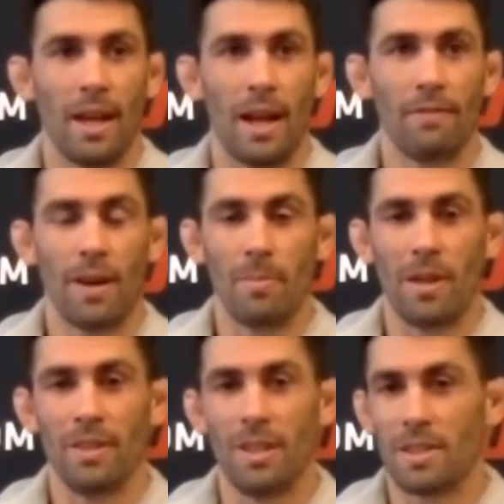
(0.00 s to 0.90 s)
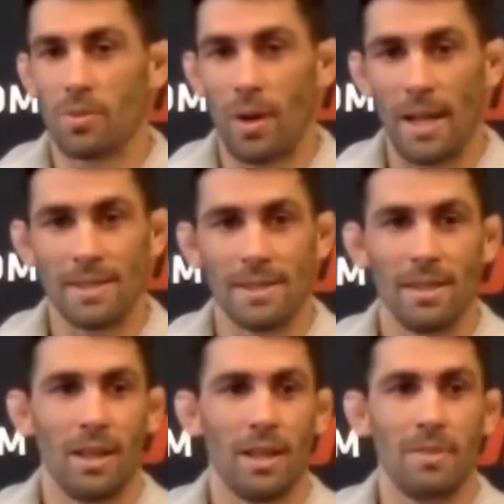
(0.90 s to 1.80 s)
I fought Benavidez twice.
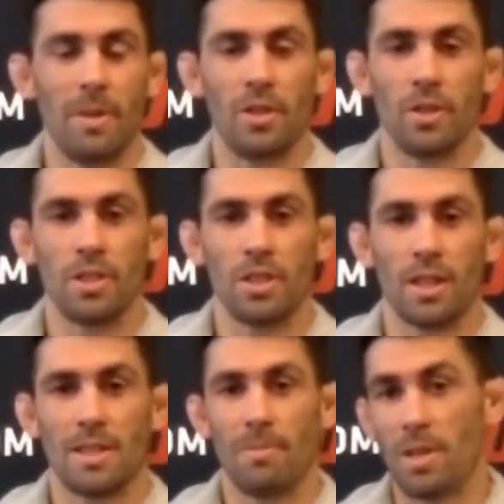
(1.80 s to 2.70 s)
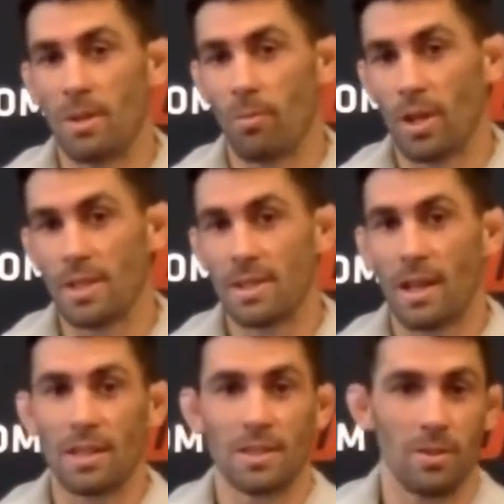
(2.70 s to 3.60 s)
Demetrious Johnson beat him once,
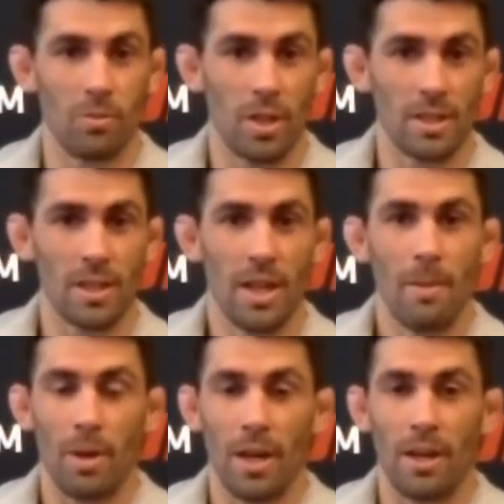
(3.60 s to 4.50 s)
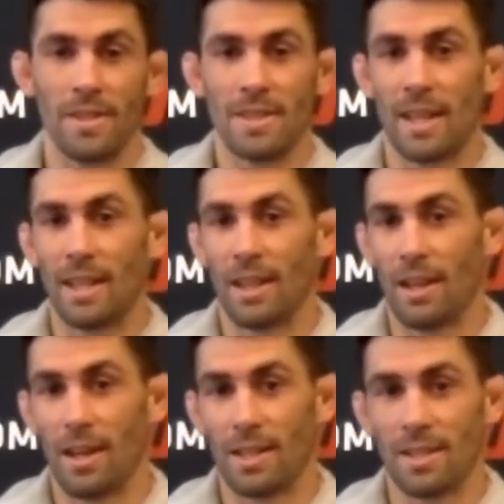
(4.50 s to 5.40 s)
lost to him once but on the second
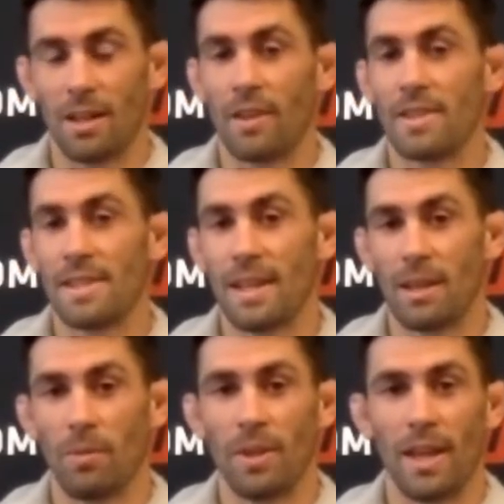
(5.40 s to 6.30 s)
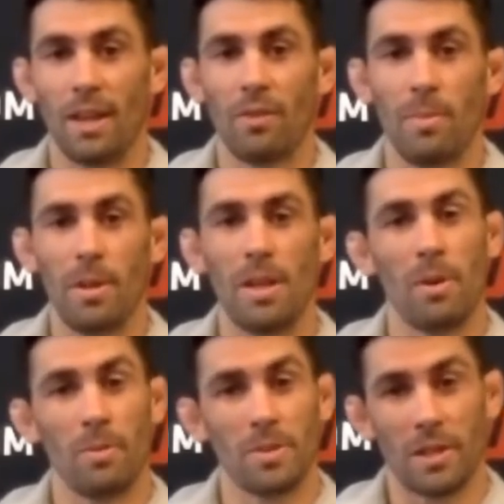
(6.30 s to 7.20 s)
loss, or on the second win that Henry beat
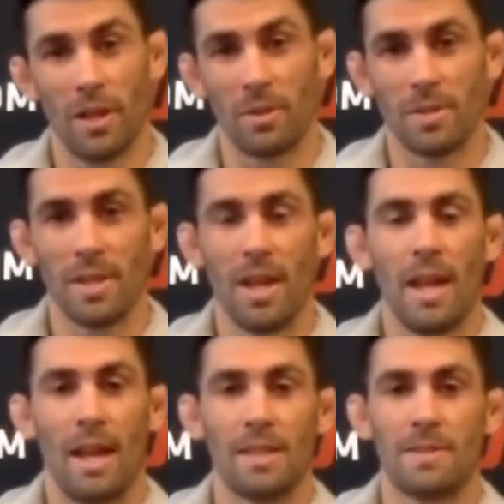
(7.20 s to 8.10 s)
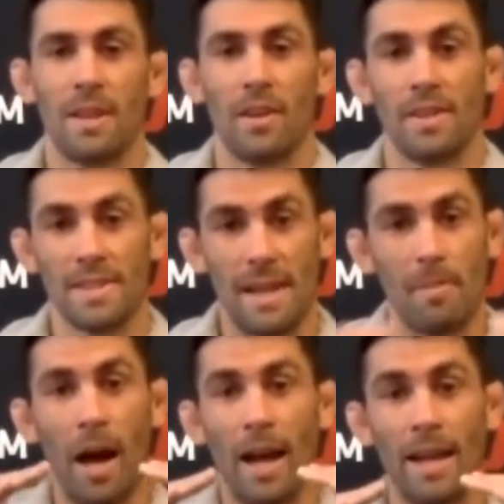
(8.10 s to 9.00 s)
him, it was close, and it's, they're the
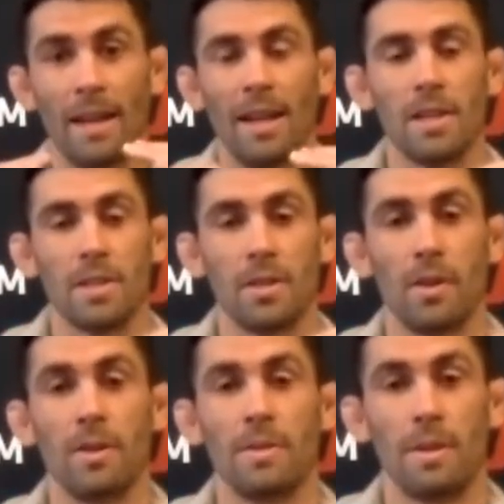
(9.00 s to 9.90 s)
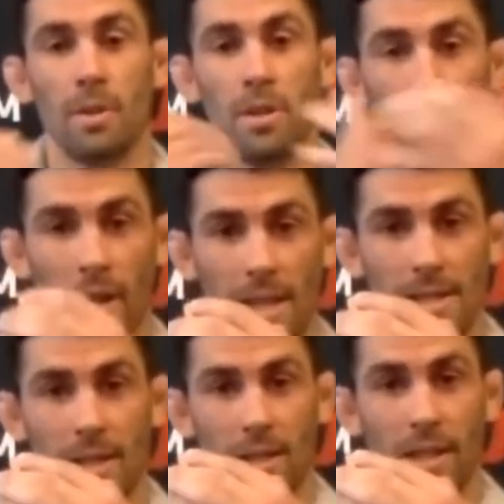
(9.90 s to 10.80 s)
same height. So he was able to
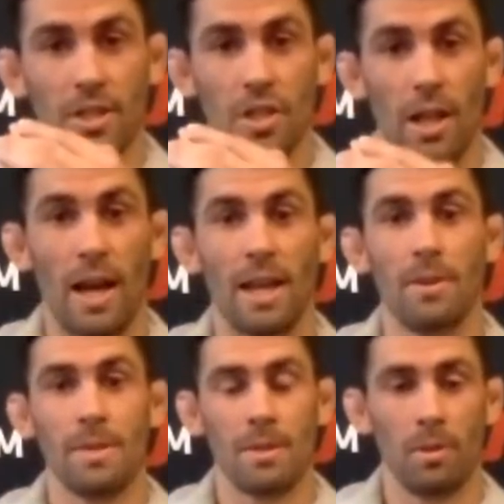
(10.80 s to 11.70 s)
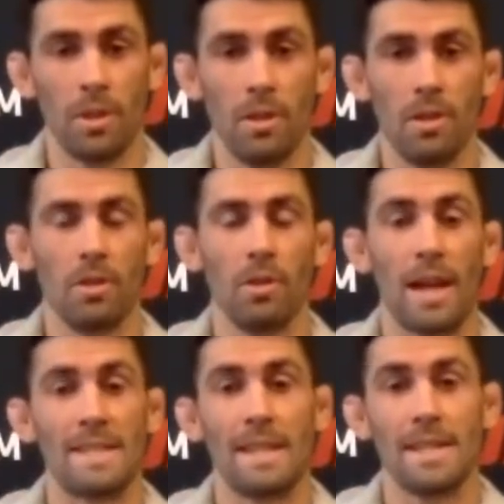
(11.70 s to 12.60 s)
utilize the clinch a lot. He was able to u-
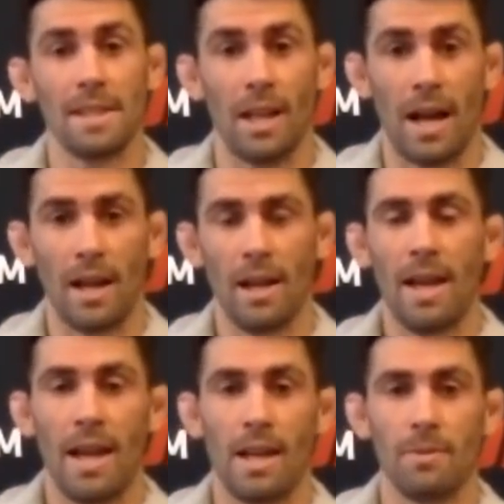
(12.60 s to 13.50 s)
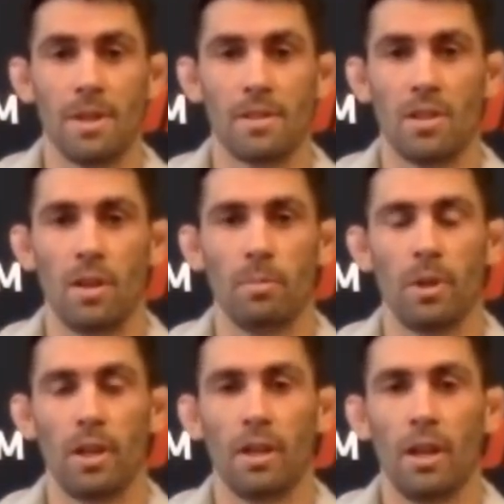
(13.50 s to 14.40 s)
utilize knees a lot, and he was also
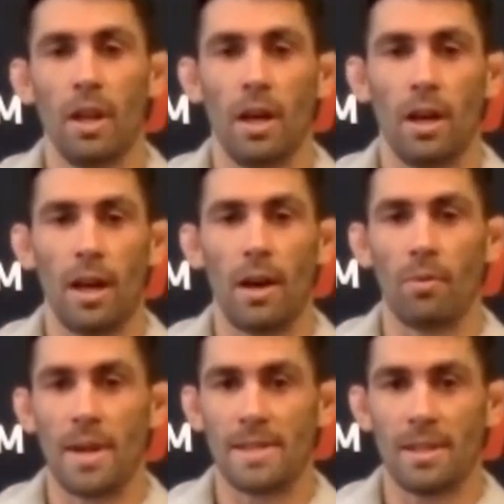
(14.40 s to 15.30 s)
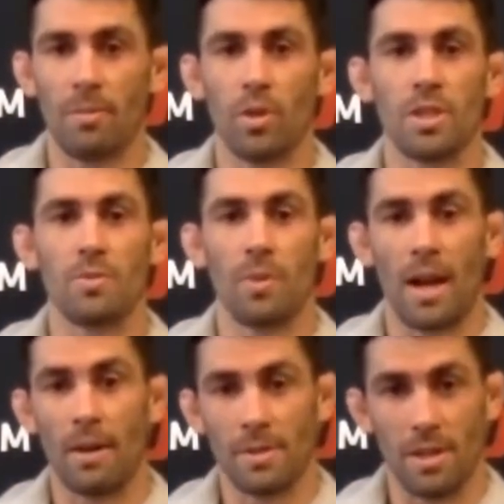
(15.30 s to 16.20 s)
able to uh, out wrestle him, which is what
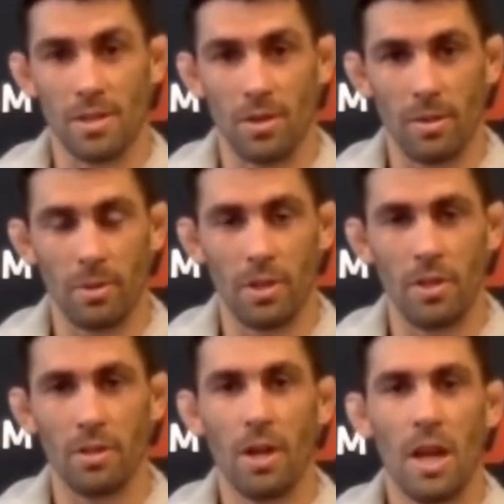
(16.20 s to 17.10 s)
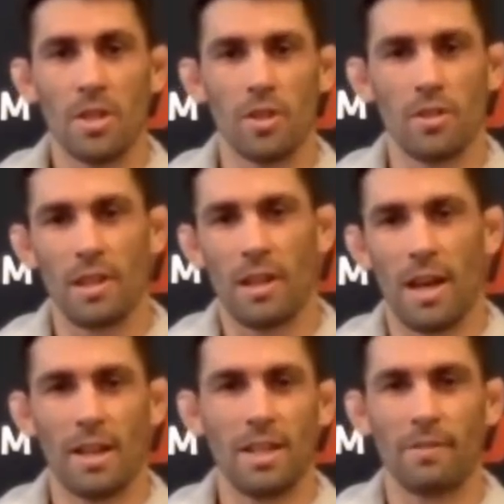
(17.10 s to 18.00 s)
I was also able to do. So there's a
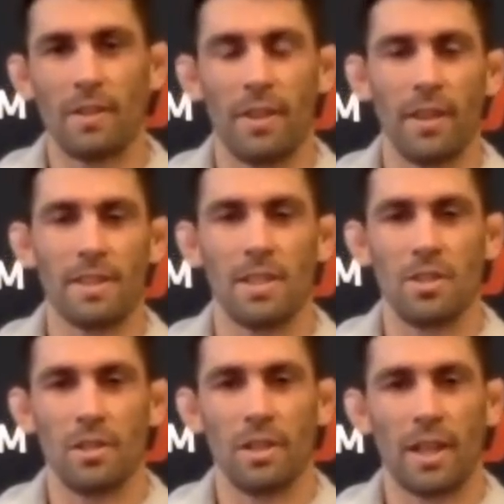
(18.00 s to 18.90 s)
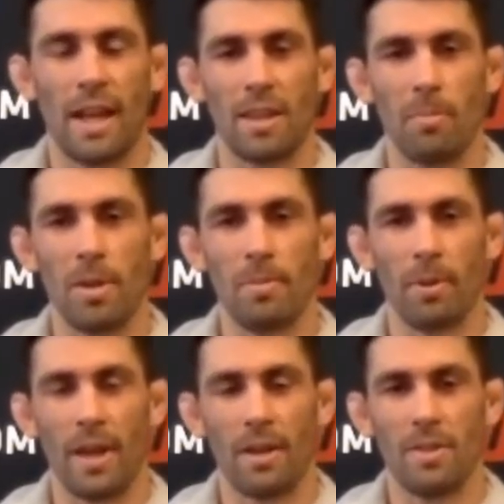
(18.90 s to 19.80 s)
lot of different things that you look at in the
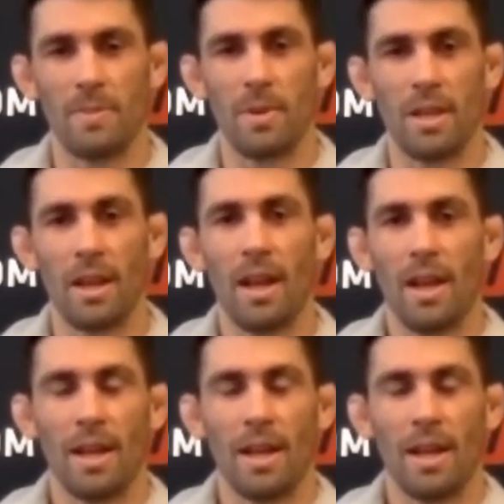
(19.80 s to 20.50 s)
people that Henry's beaten.